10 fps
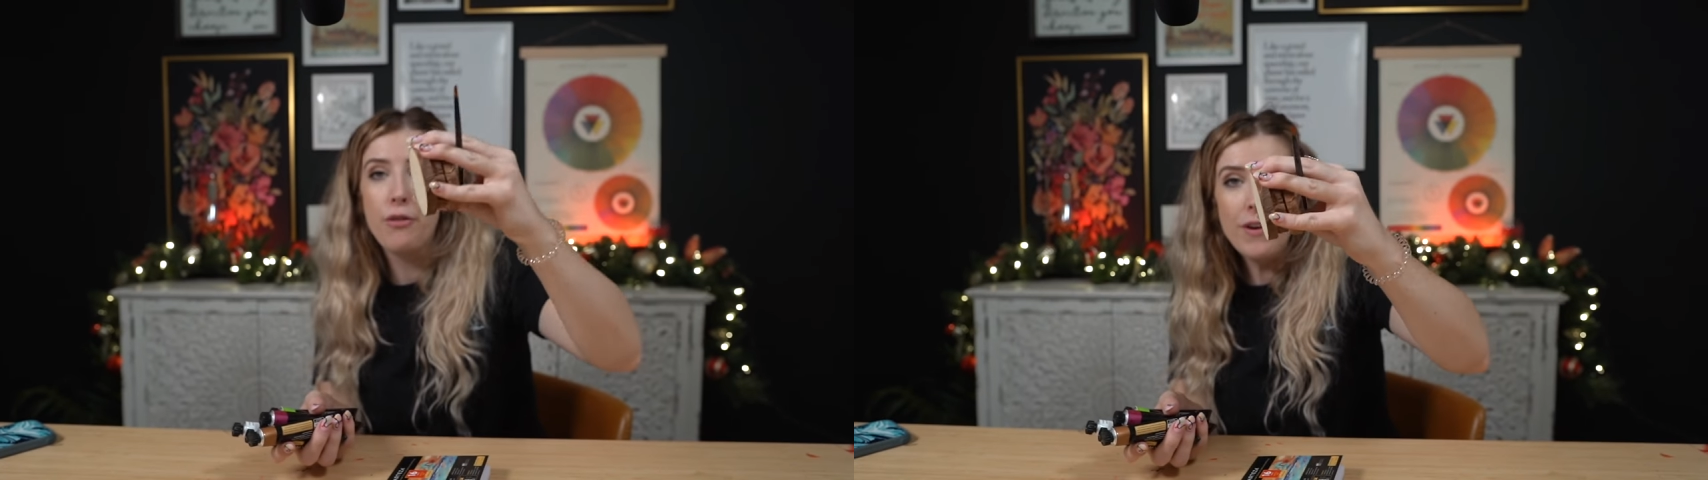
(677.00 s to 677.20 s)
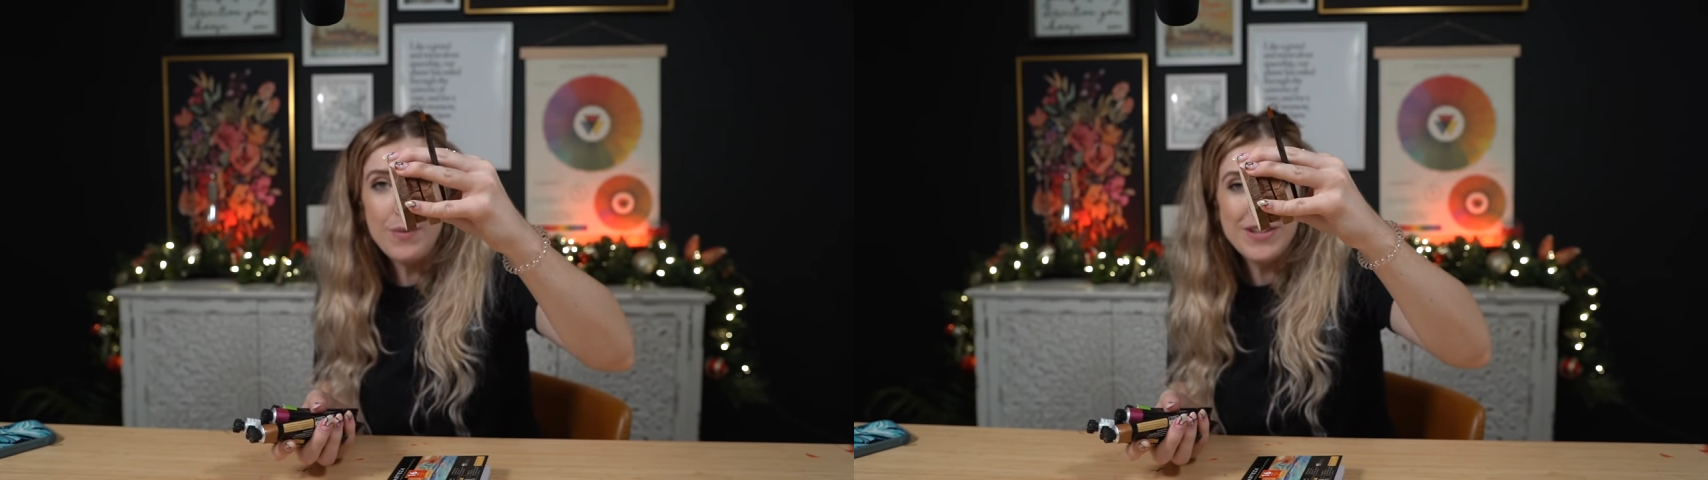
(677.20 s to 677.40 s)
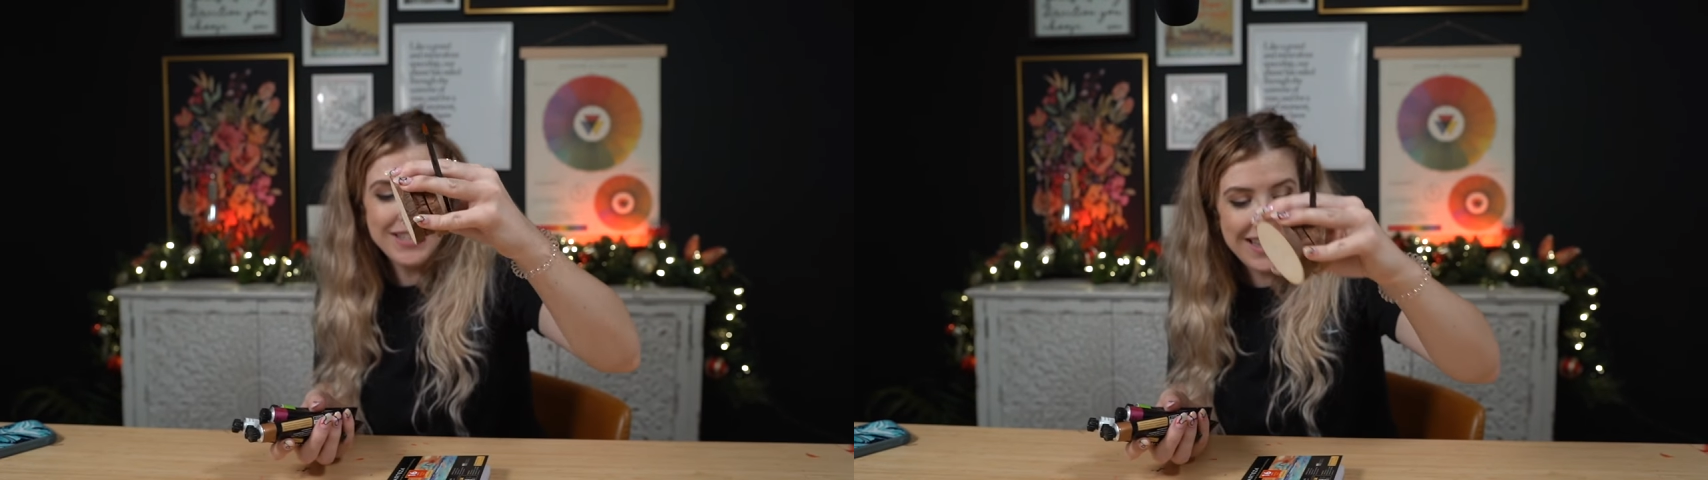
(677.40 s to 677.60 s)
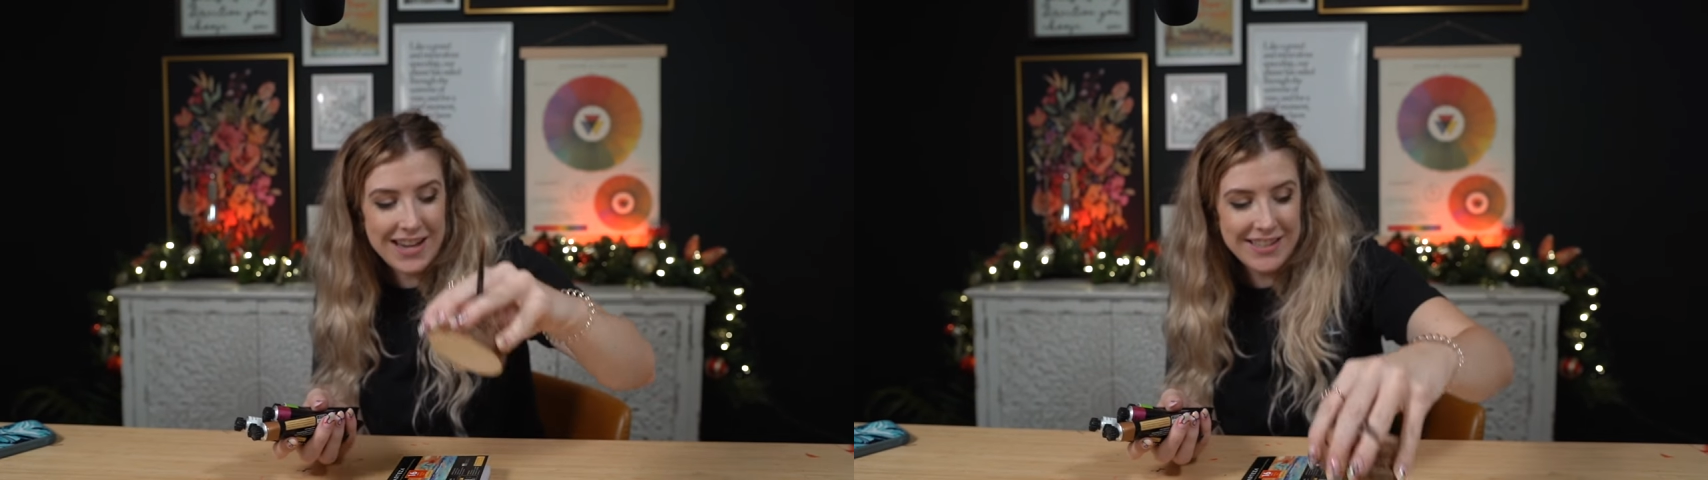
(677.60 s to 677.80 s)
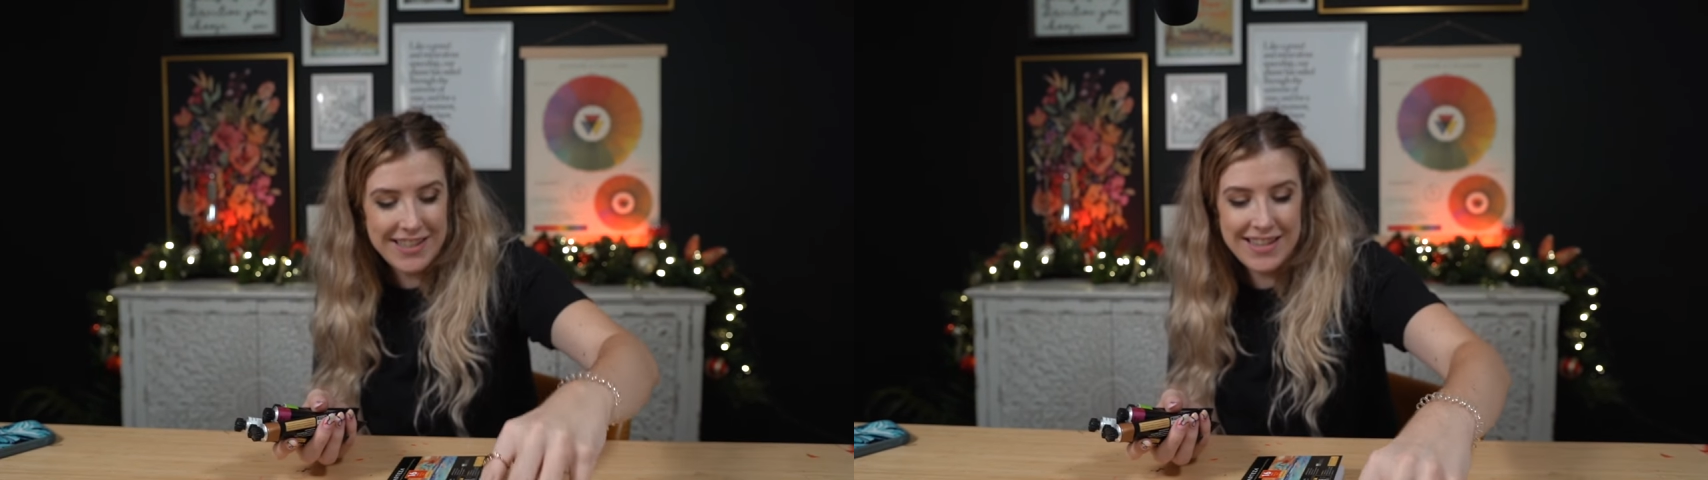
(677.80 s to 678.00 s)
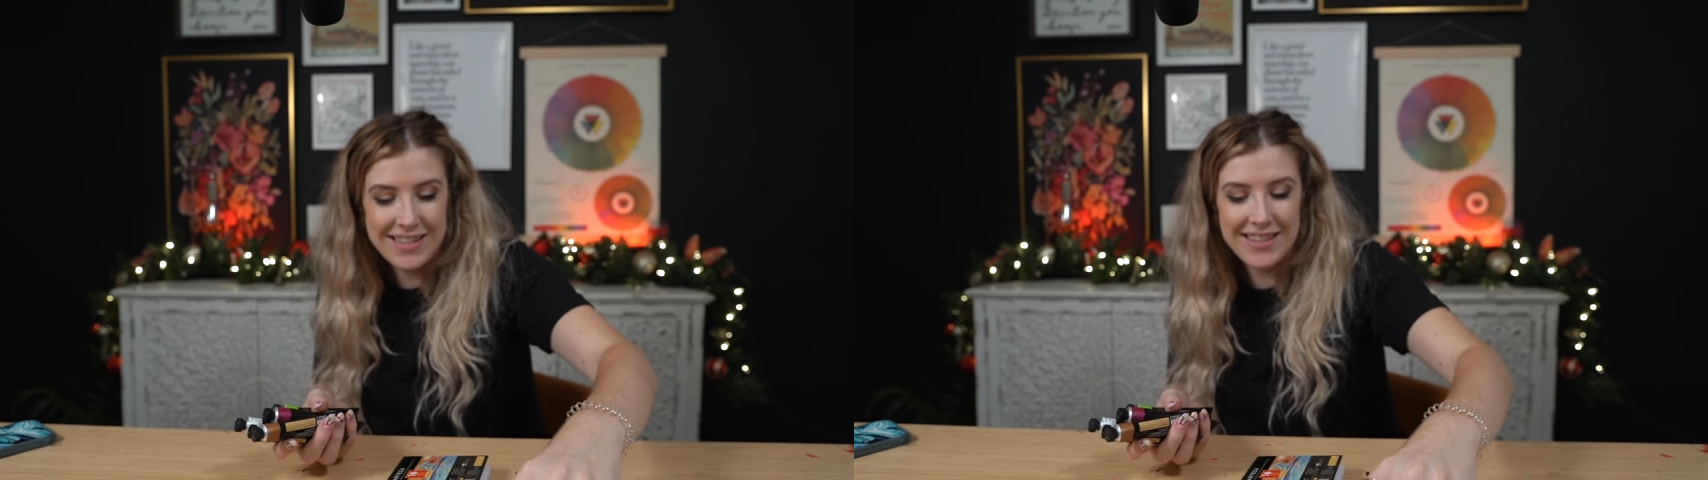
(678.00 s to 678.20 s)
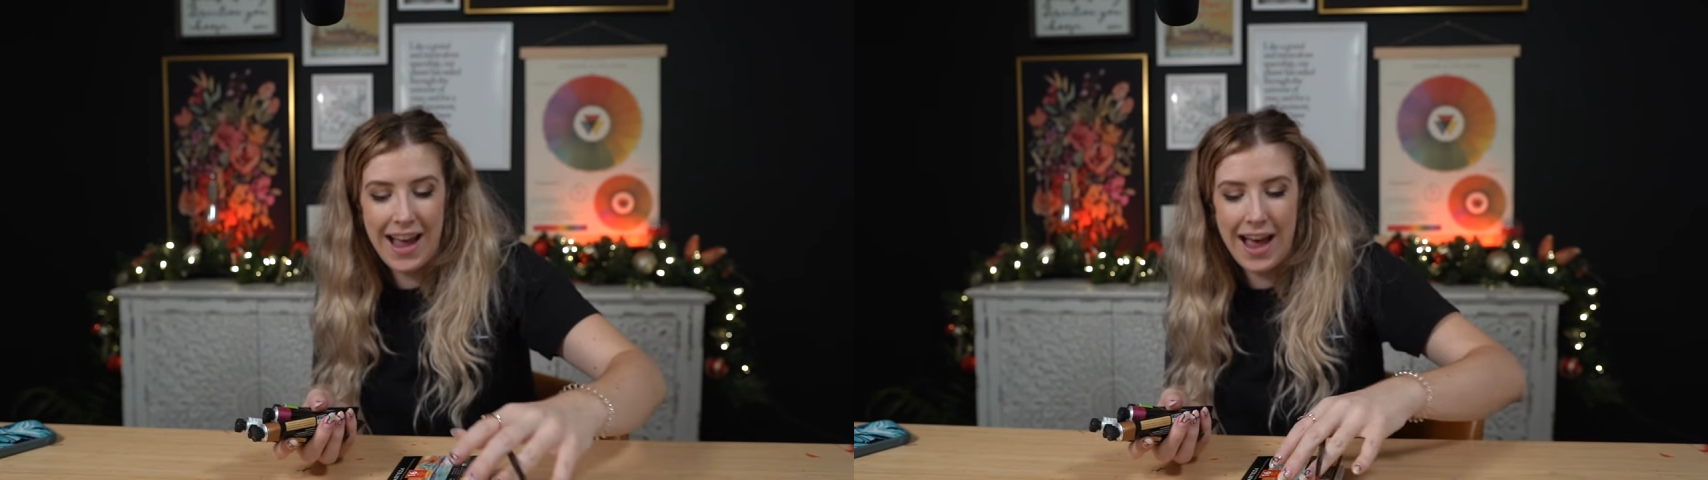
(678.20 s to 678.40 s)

three wood slices,